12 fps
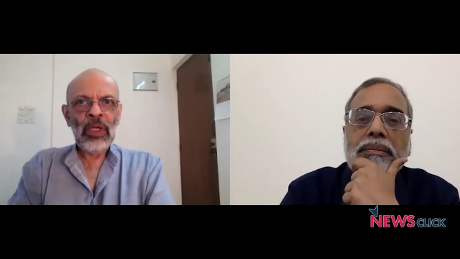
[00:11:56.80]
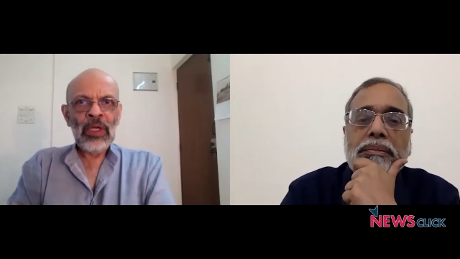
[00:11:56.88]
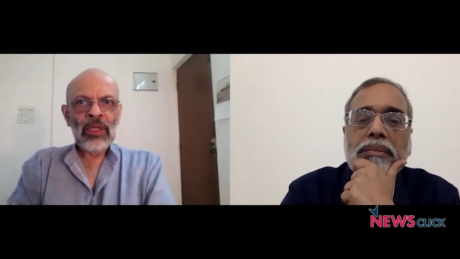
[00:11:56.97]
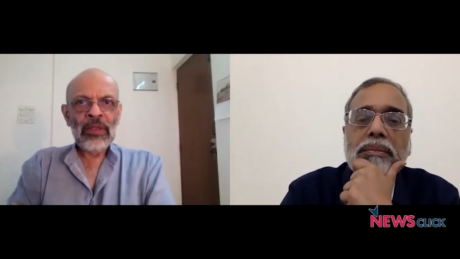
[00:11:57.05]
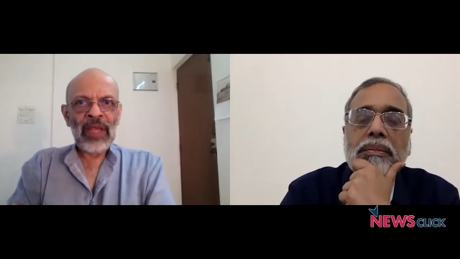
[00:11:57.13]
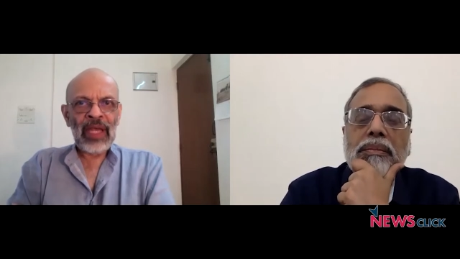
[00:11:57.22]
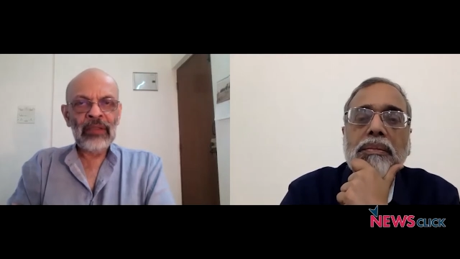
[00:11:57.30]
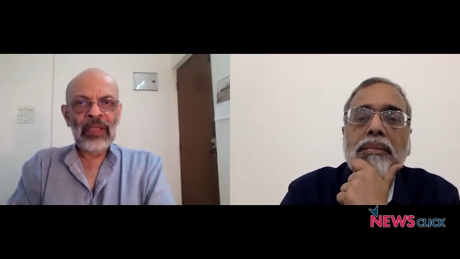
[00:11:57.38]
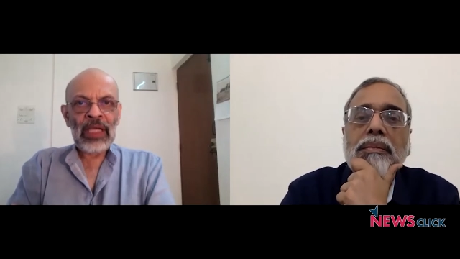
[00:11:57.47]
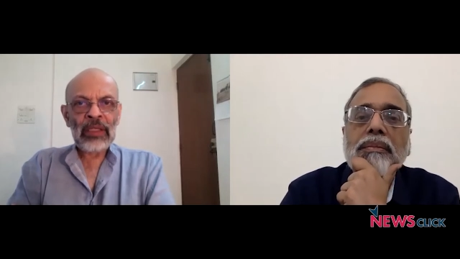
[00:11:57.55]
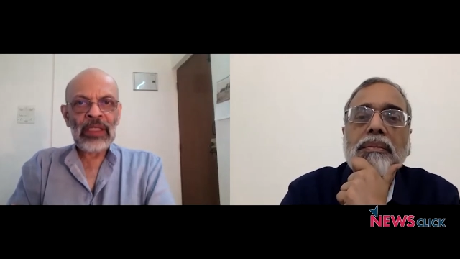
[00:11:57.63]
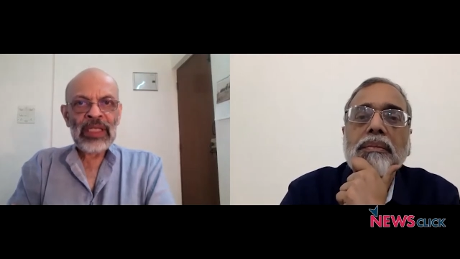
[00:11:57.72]
Speaker 1: that
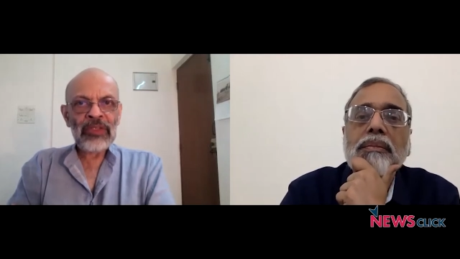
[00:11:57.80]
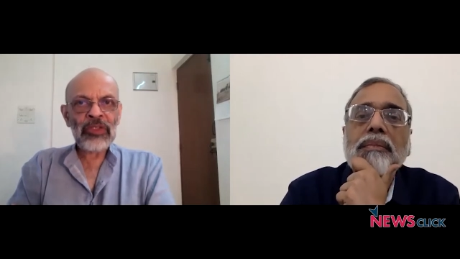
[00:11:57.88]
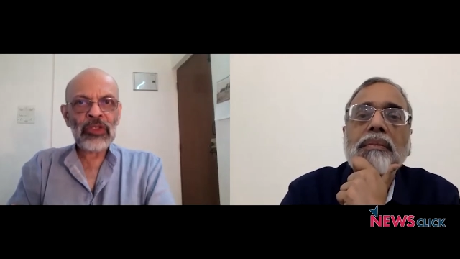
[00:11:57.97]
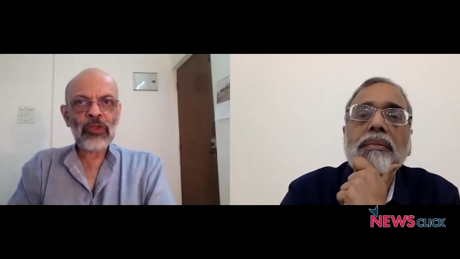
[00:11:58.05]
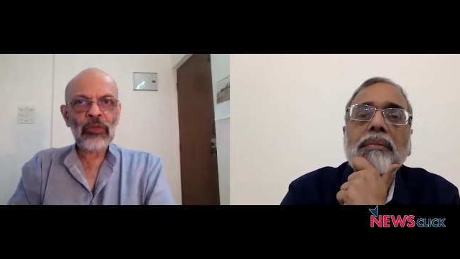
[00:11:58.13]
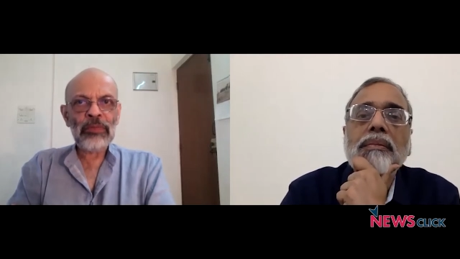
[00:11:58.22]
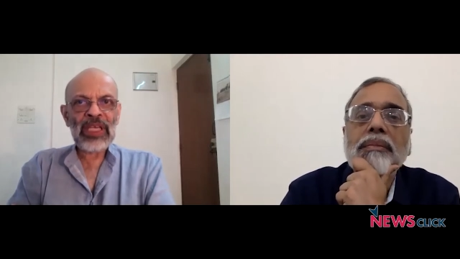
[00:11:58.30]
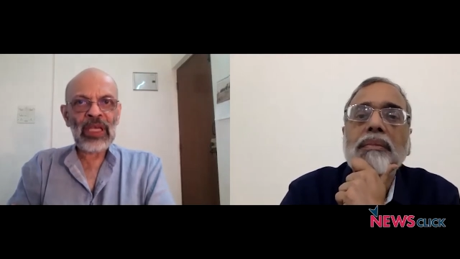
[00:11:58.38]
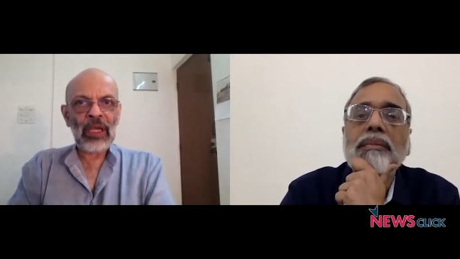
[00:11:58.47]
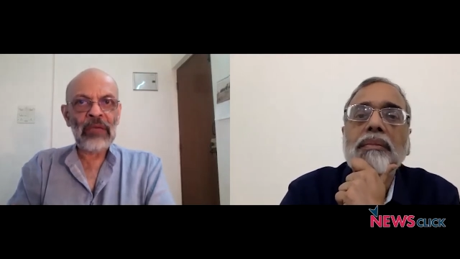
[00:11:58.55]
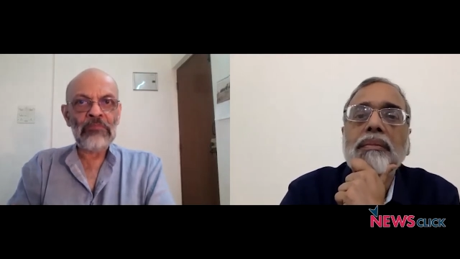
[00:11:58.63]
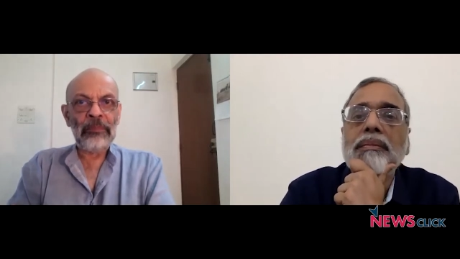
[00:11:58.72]
there needs to be
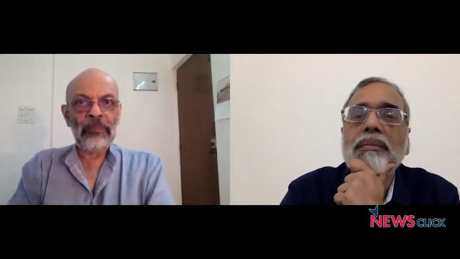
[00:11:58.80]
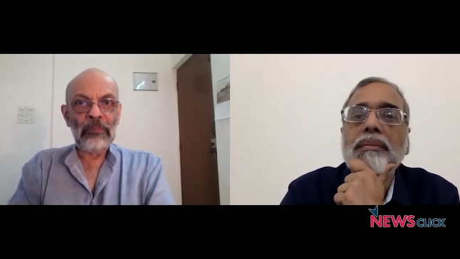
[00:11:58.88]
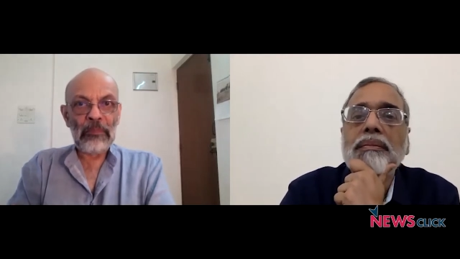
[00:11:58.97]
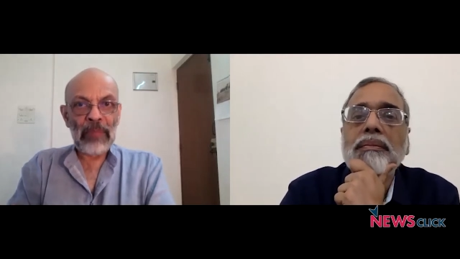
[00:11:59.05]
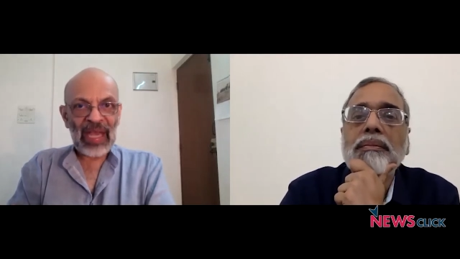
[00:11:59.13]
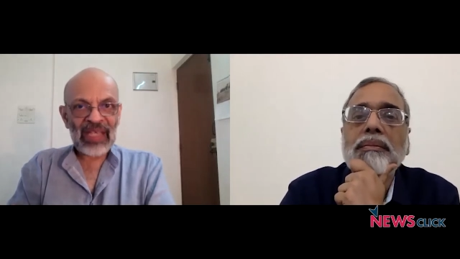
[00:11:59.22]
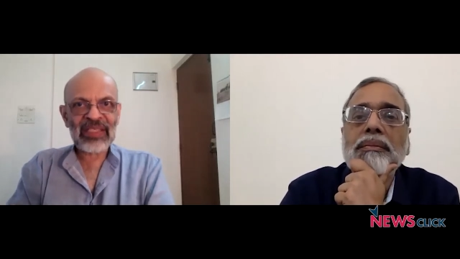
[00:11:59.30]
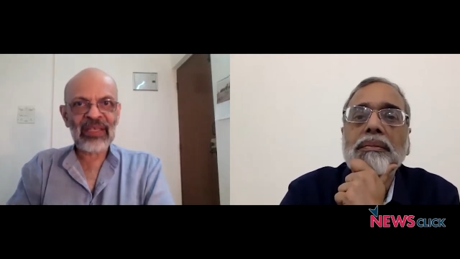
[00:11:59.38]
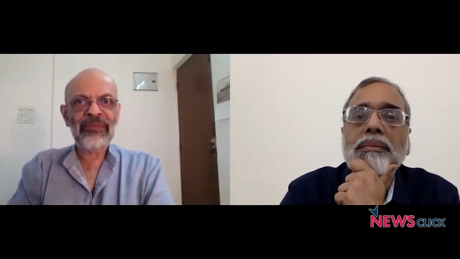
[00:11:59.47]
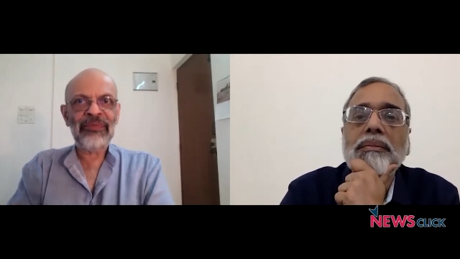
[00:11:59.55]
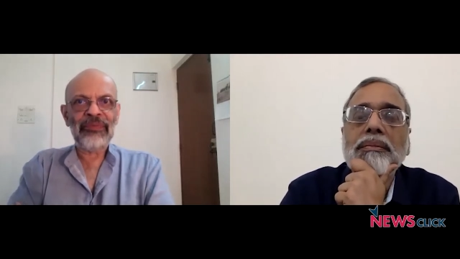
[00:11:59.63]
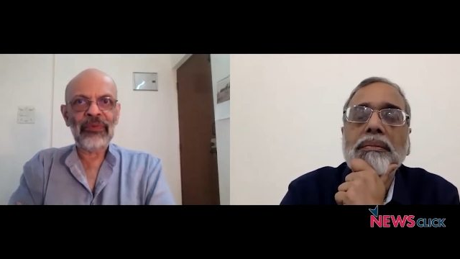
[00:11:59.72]
a
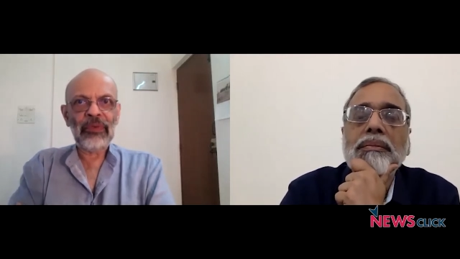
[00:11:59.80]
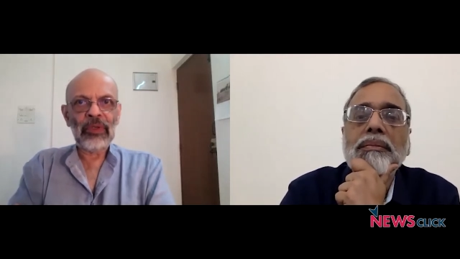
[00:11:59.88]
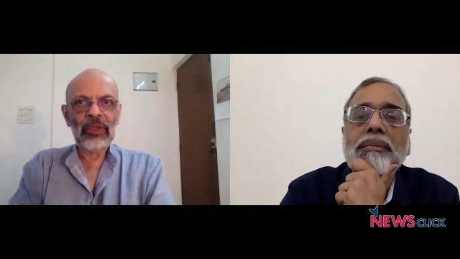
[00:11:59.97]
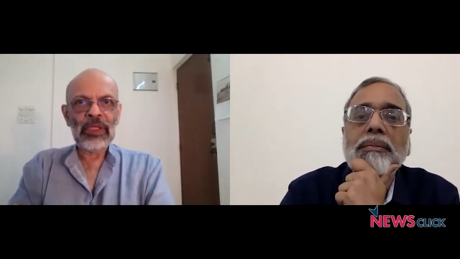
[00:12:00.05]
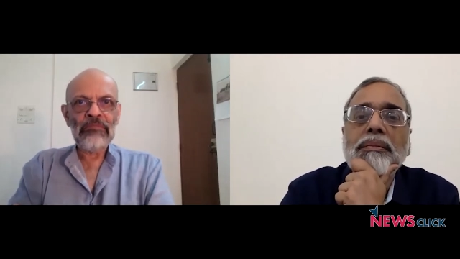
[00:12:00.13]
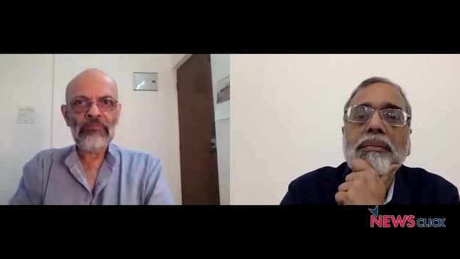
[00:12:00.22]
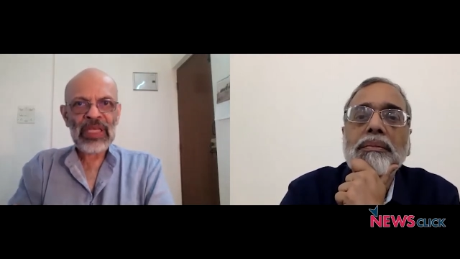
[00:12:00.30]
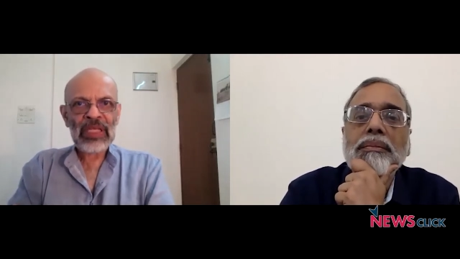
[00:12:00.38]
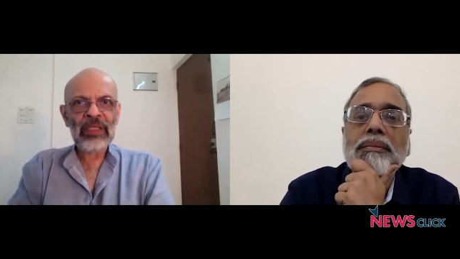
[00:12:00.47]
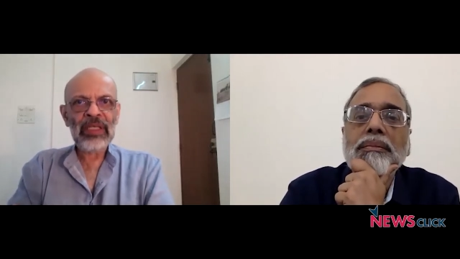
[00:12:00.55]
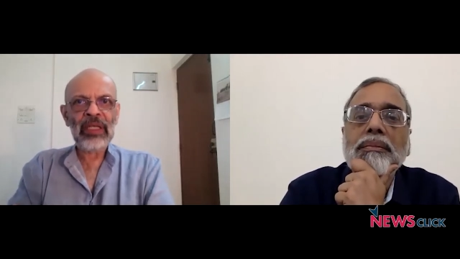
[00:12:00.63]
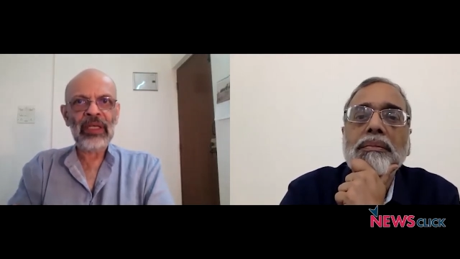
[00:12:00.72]
massive
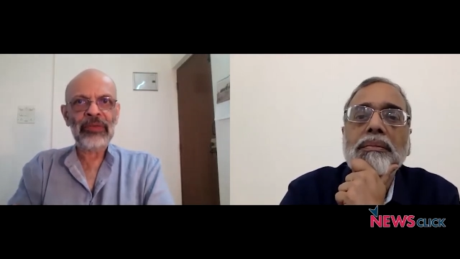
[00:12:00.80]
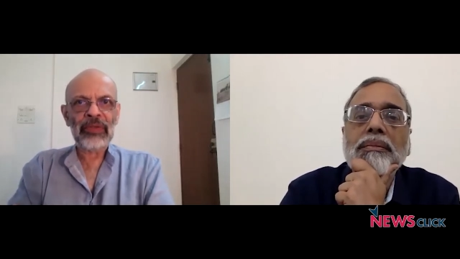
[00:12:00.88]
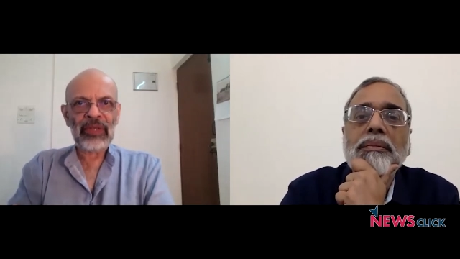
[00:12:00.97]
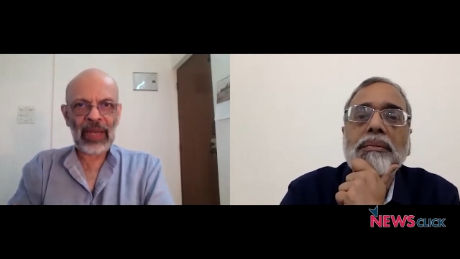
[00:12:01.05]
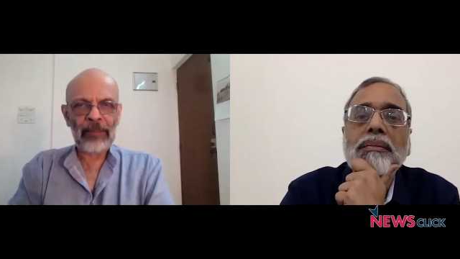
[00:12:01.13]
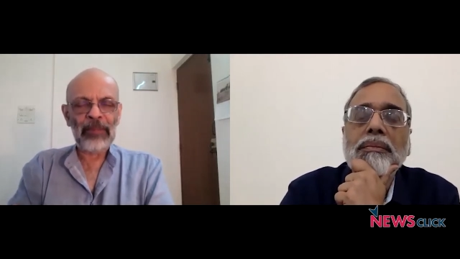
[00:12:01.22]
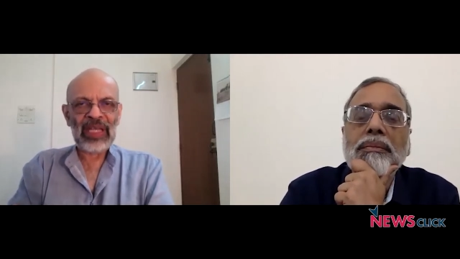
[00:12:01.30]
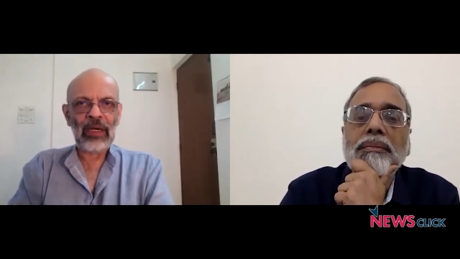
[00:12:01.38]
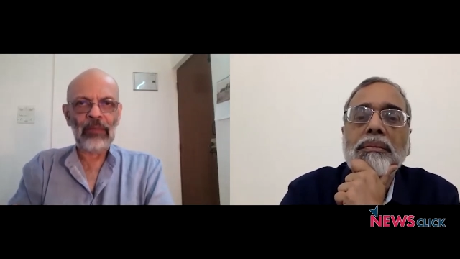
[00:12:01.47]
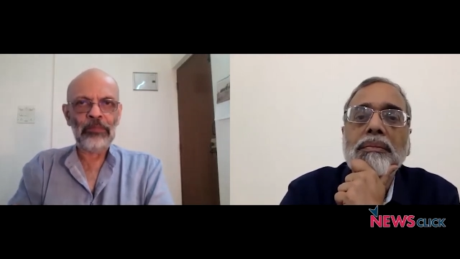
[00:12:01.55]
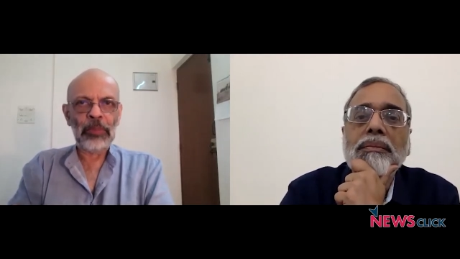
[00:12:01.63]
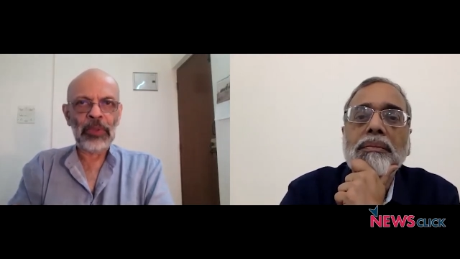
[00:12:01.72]
immediate ramping
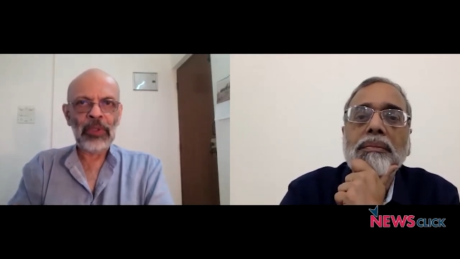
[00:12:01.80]
up